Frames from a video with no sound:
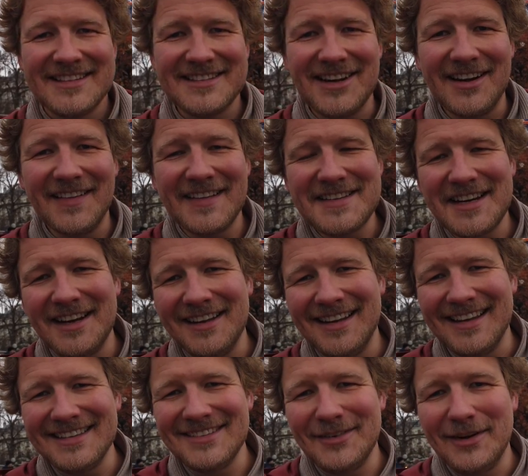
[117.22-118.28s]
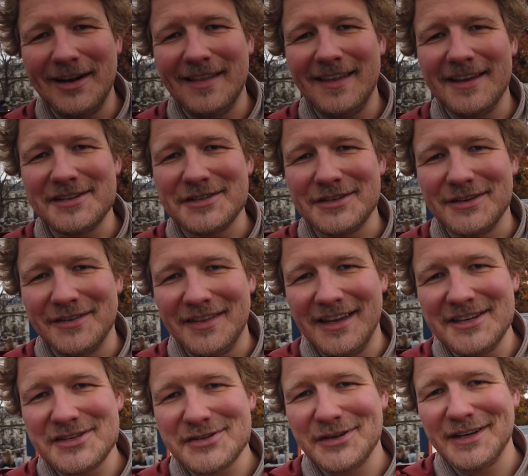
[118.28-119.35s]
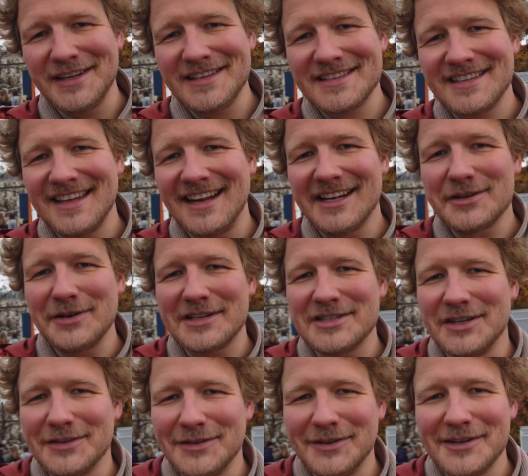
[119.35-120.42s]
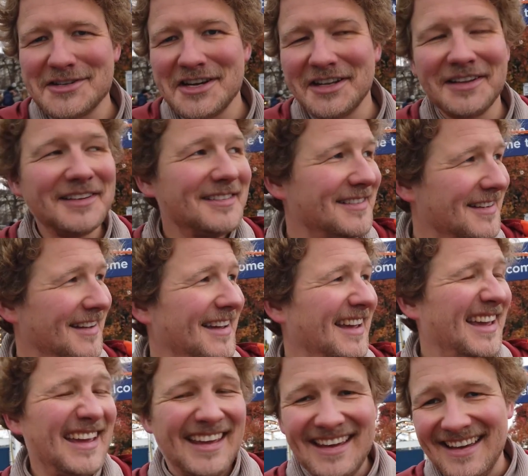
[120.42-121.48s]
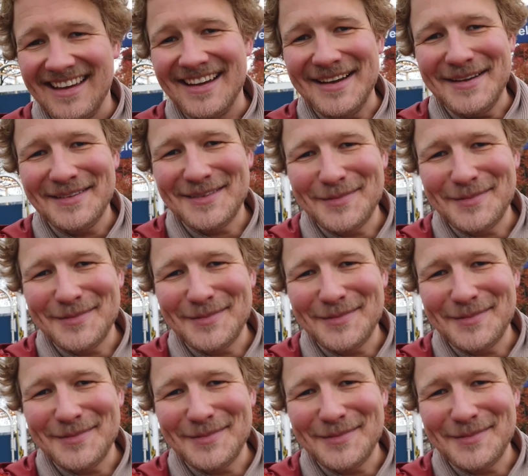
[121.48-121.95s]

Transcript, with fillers: Starting the channel isn't really the issue. The issue is getting traction onto your channel. Yeah.